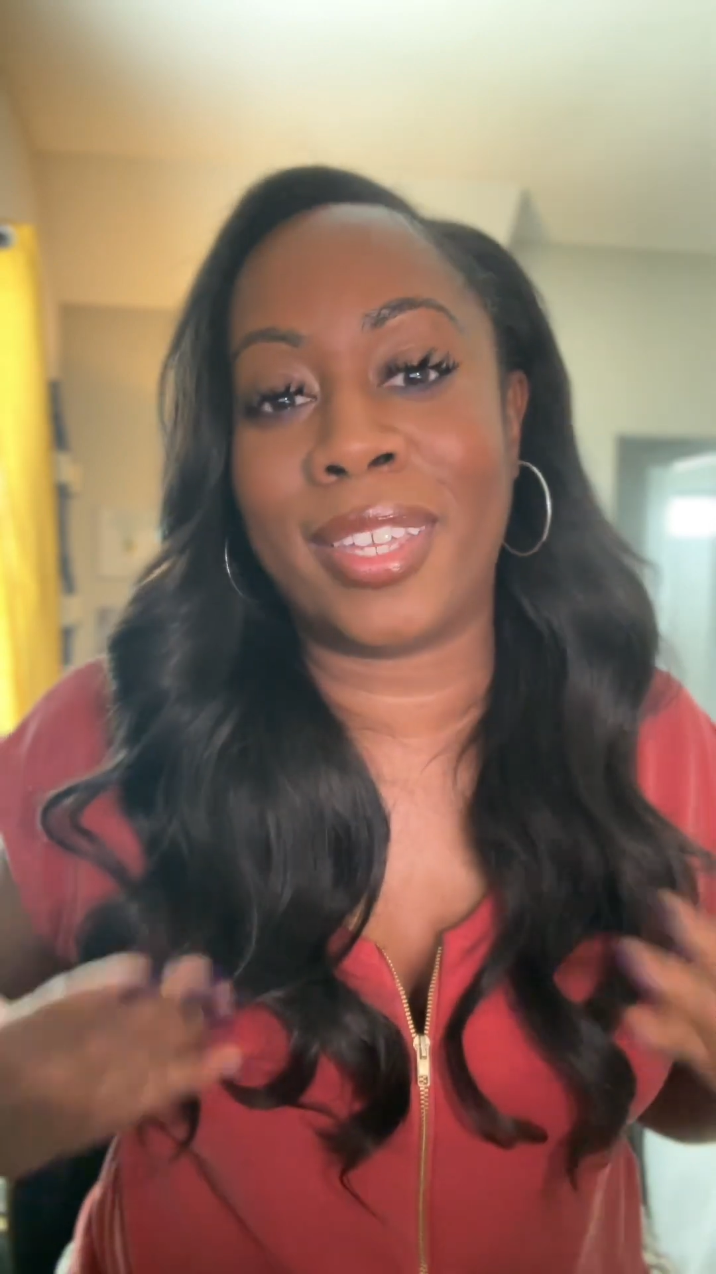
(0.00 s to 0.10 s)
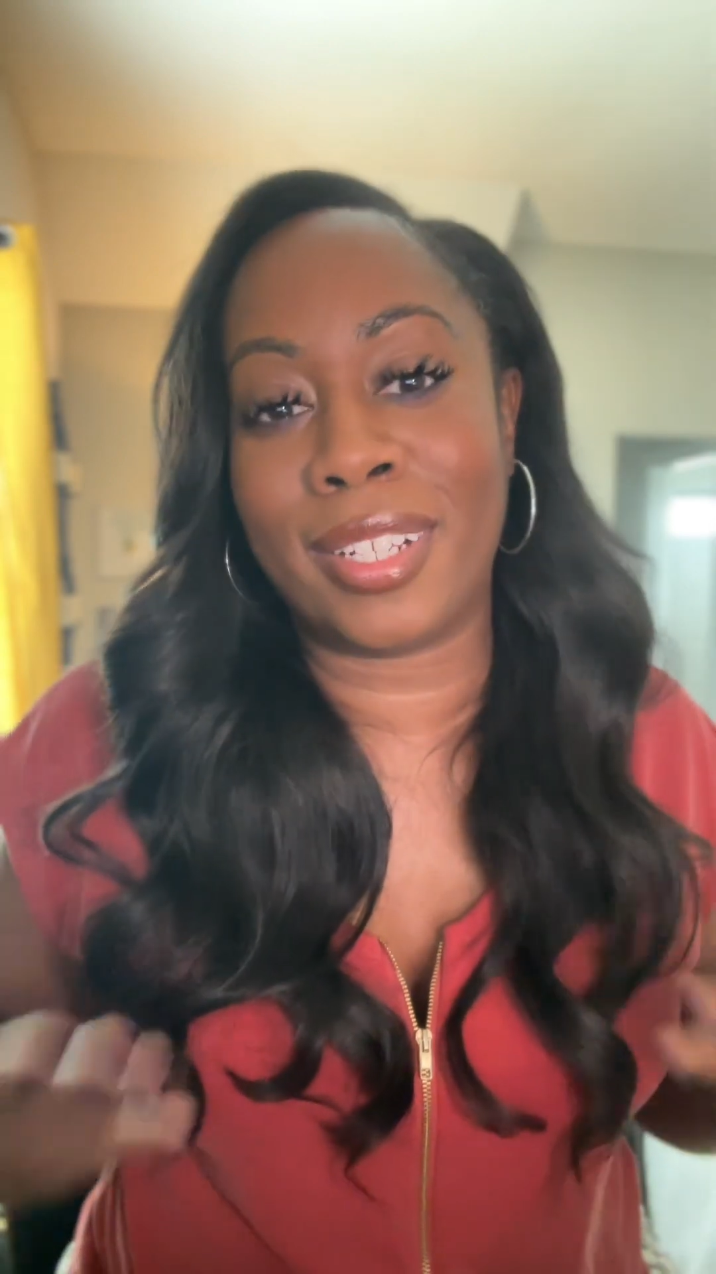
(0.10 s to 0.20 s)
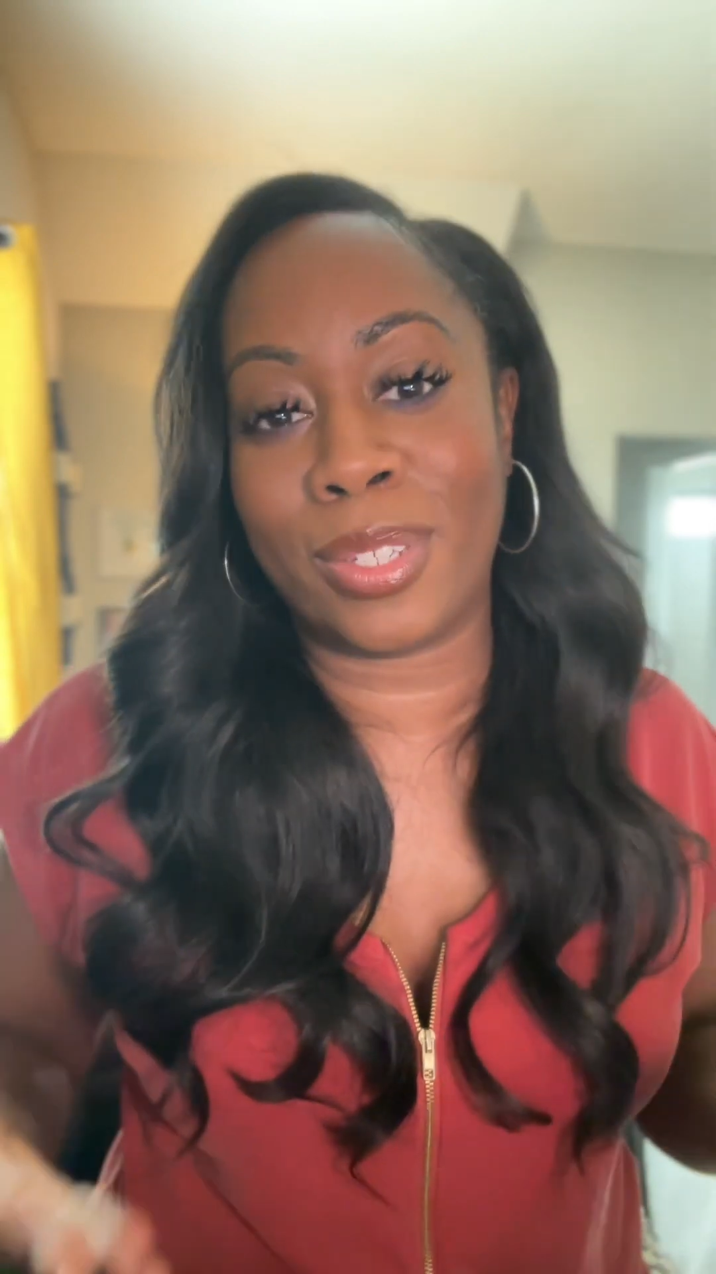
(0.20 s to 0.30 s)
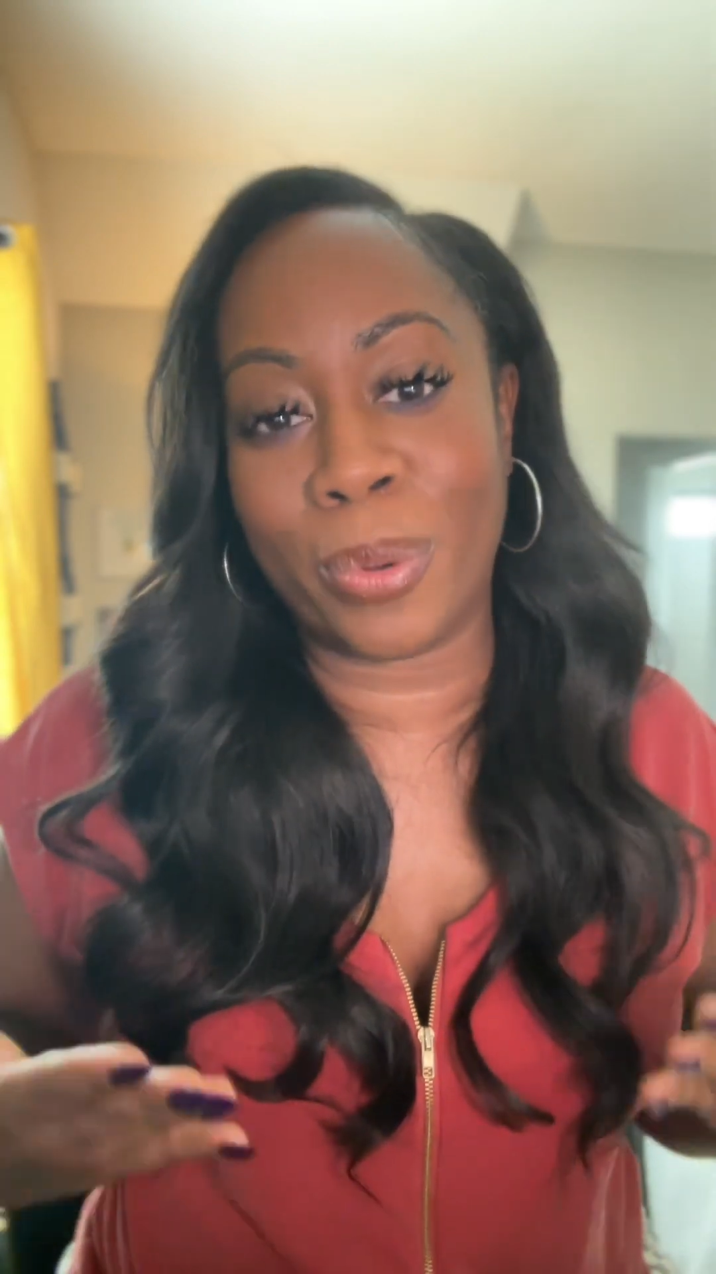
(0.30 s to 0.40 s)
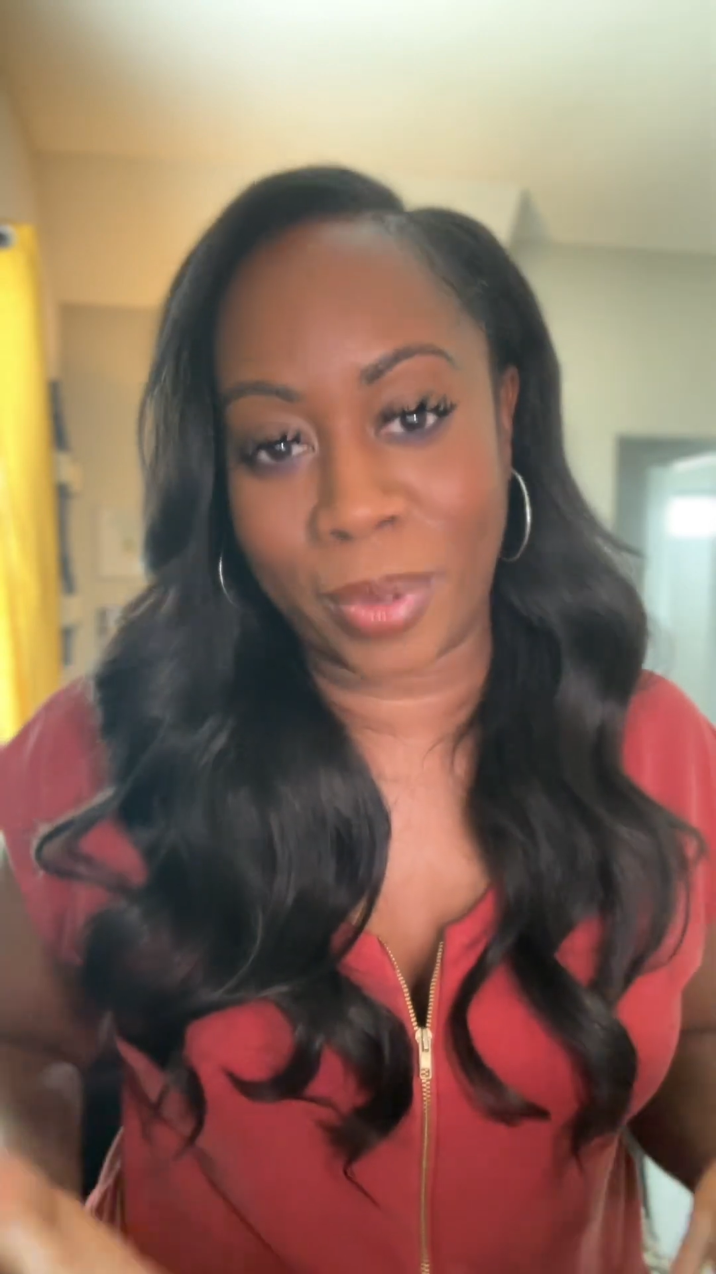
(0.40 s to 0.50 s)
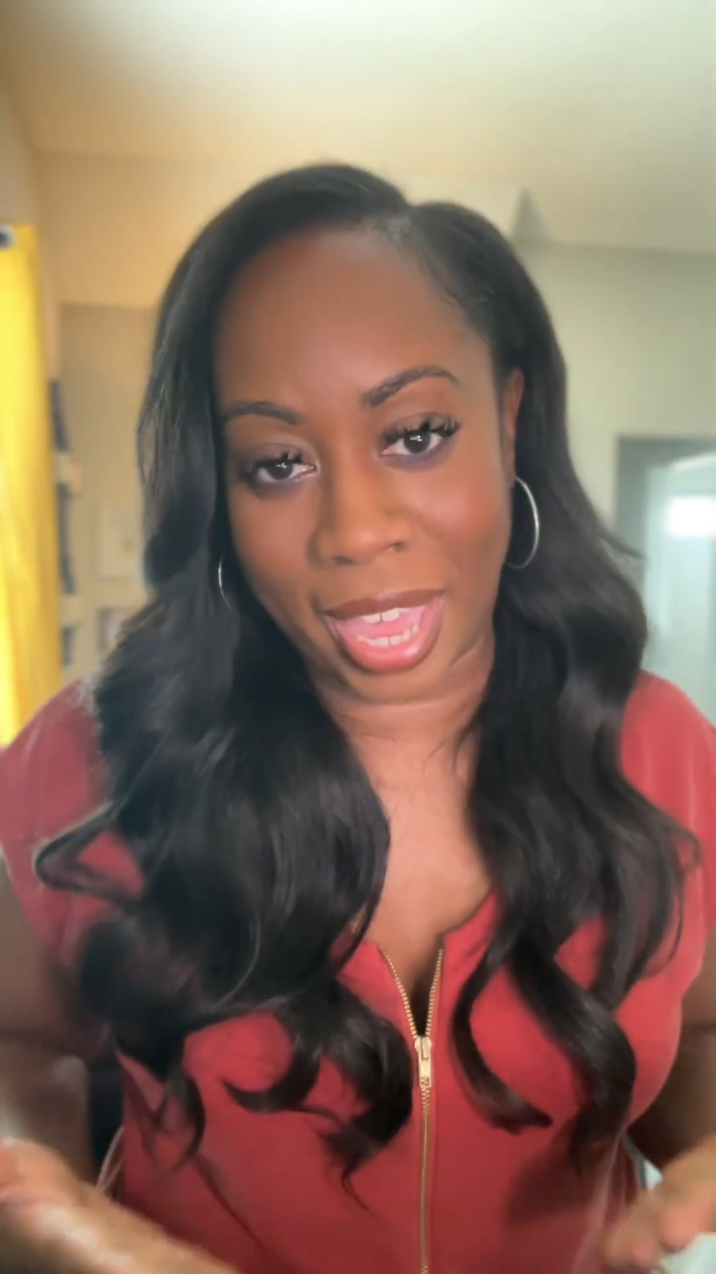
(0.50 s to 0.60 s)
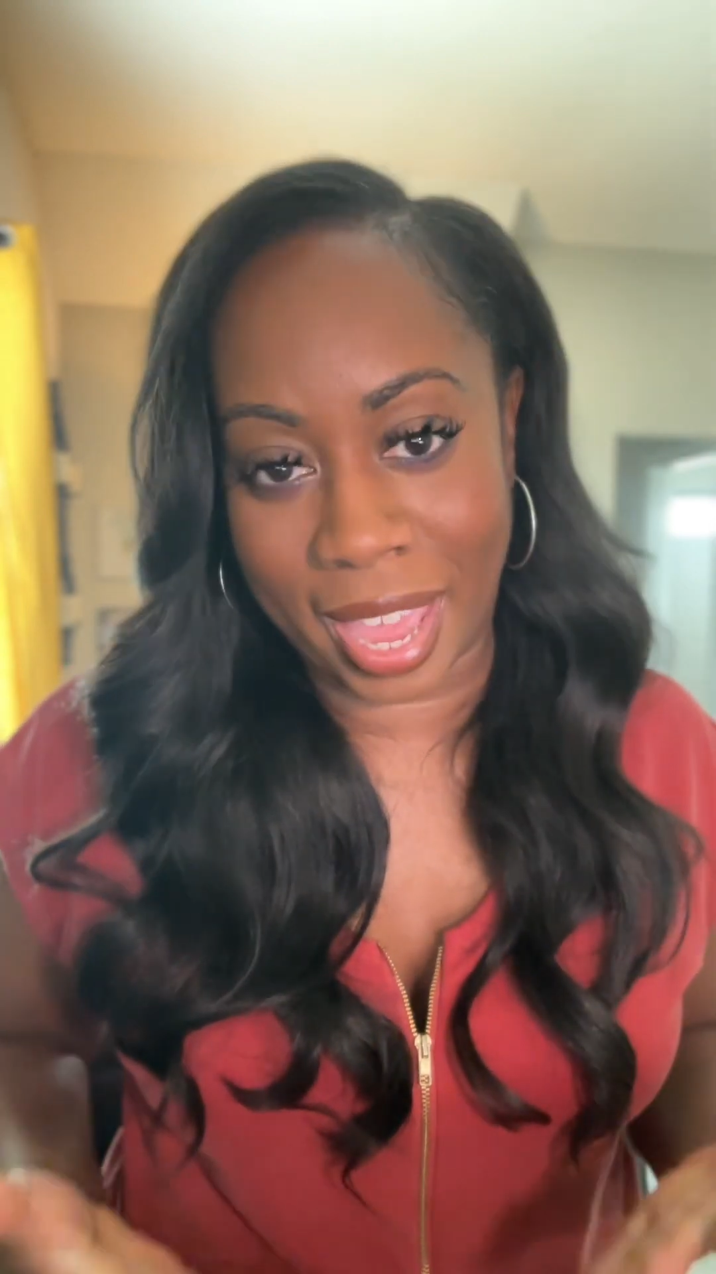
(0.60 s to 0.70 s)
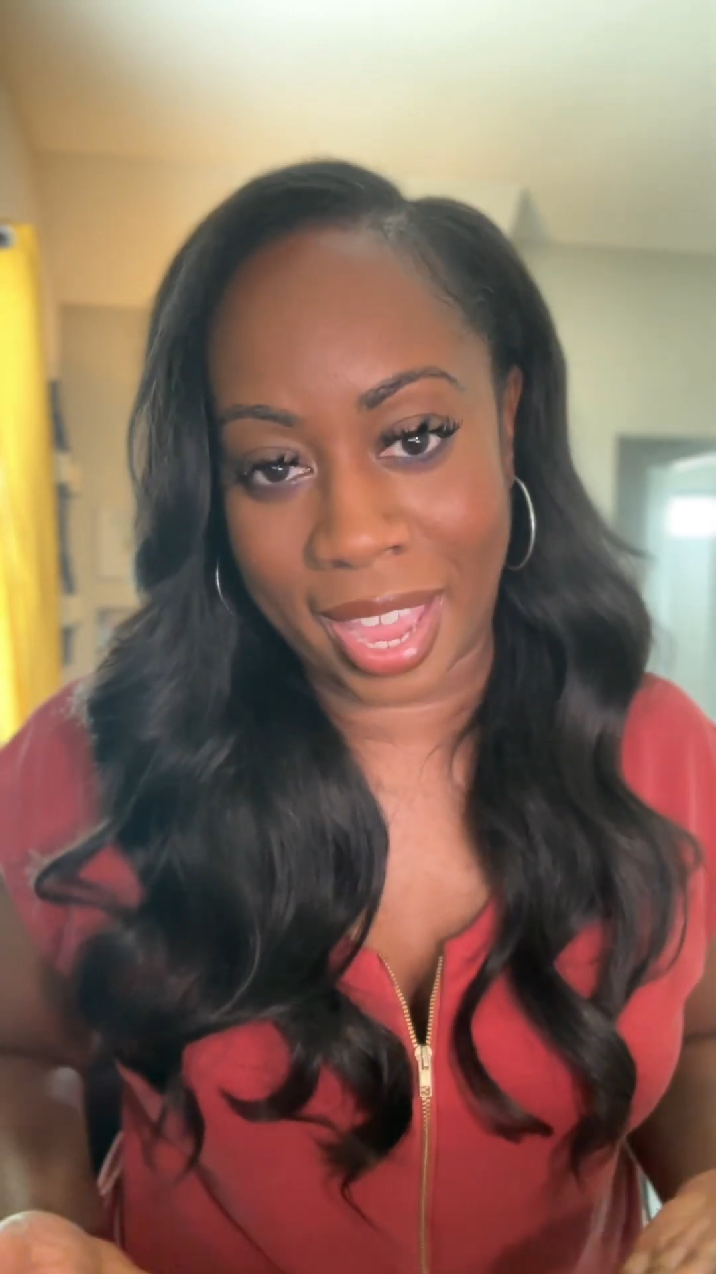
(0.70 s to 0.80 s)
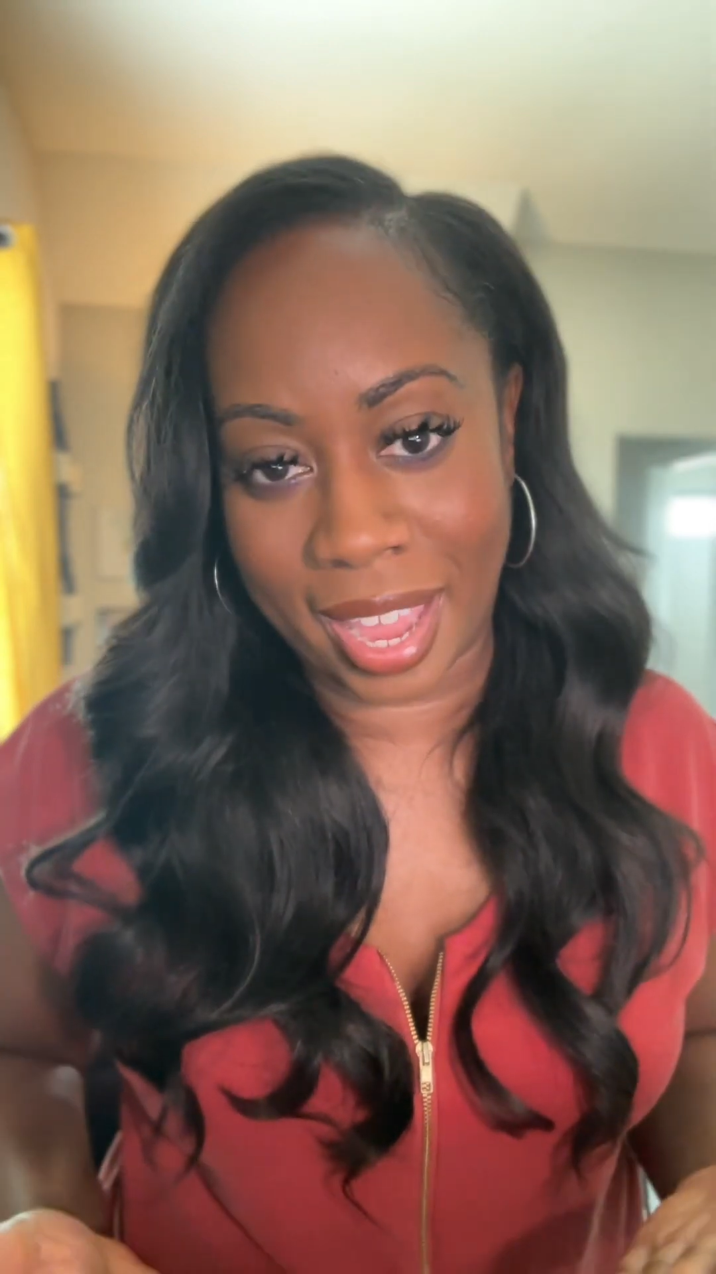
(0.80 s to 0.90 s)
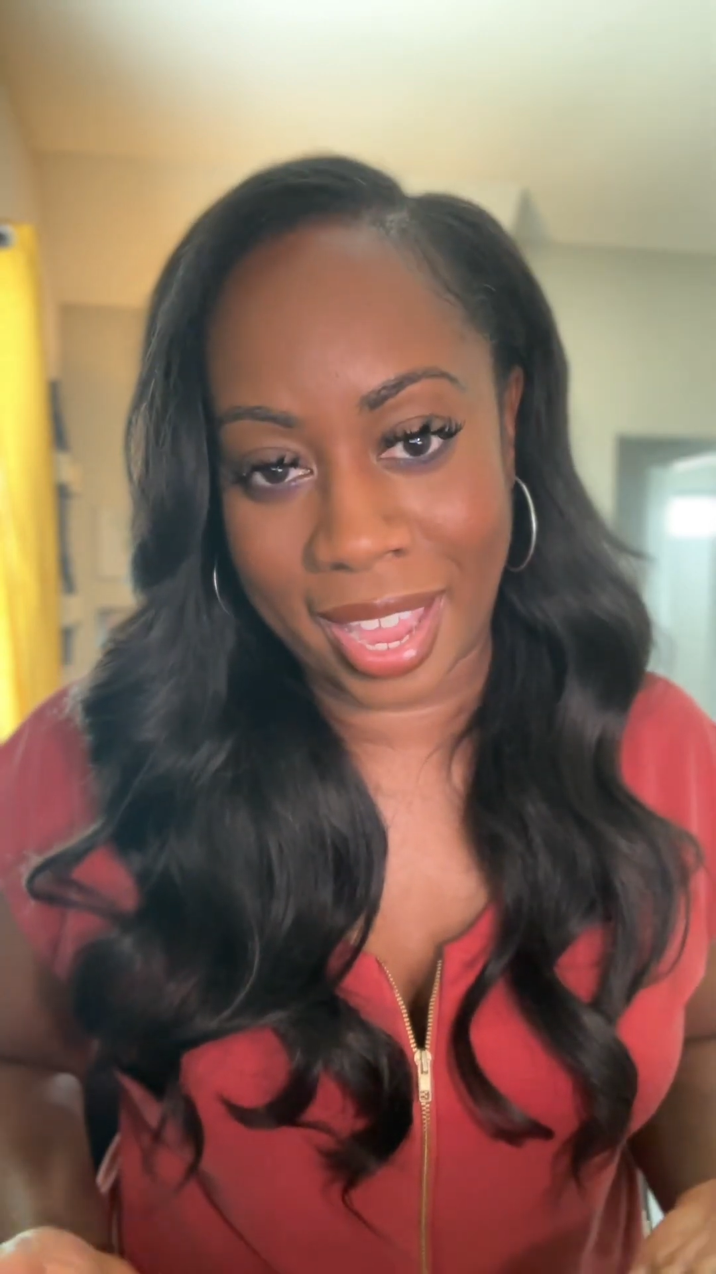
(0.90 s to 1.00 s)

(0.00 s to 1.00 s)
that it's okay